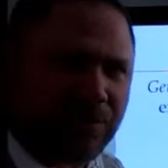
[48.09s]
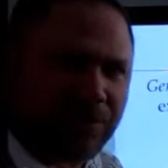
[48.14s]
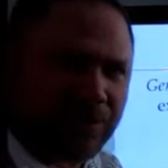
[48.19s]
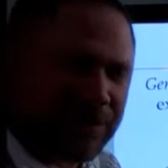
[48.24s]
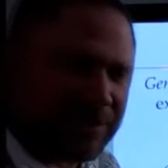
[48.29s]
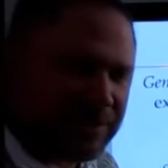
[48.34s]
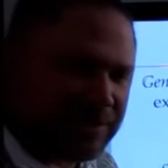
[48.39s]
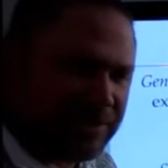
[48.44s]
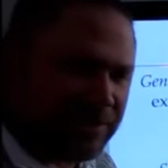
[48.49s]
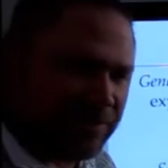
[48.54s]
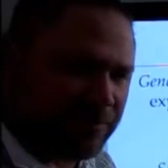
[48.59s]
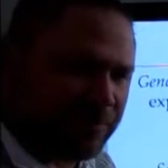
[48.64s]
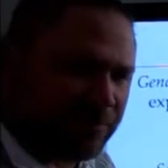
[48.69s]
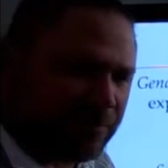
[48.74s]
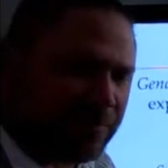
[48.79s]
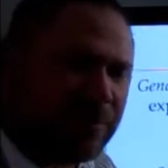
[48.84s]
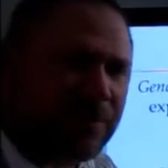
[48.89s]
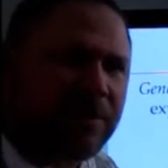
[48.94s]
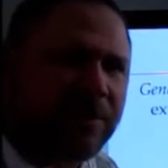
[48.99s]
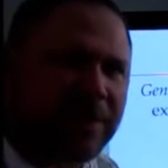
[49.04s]
There is
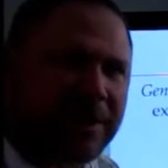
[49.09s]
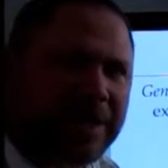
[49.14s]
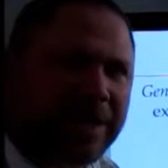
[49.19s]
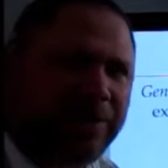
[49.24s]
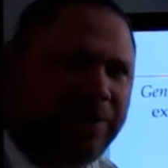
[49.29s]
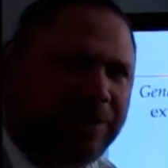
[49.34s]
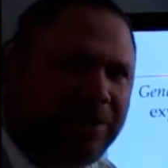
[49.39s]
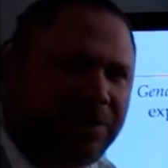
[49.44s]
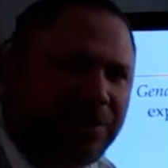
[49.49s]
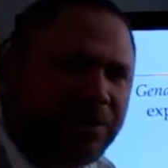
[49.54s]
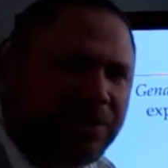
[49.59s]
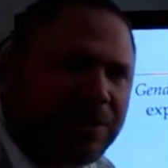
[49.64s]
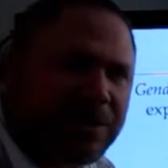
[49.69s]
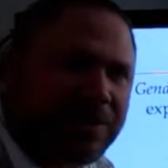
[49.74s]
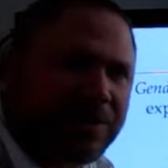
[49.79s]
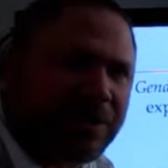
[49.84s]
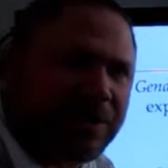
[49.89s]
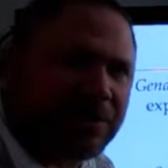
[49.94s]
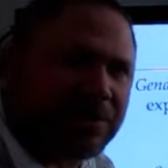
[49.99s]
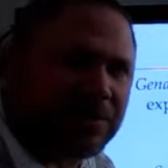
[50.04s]
some ambiguity
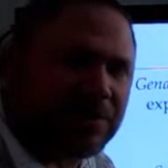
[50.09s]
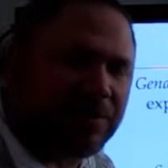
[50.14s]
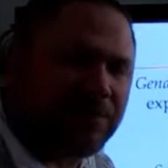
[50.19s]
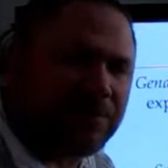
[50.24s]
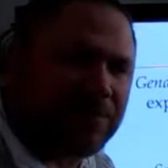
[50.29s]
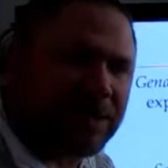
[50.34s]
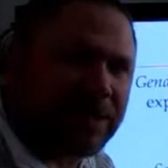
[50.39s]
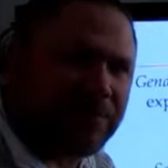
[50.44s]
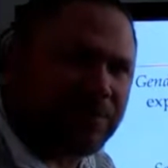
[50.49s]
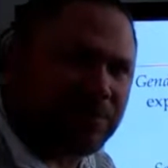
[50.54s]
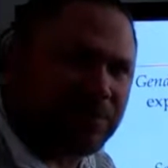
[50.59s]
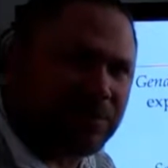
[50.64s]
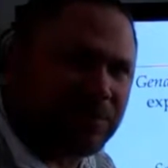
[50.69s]
there sometimes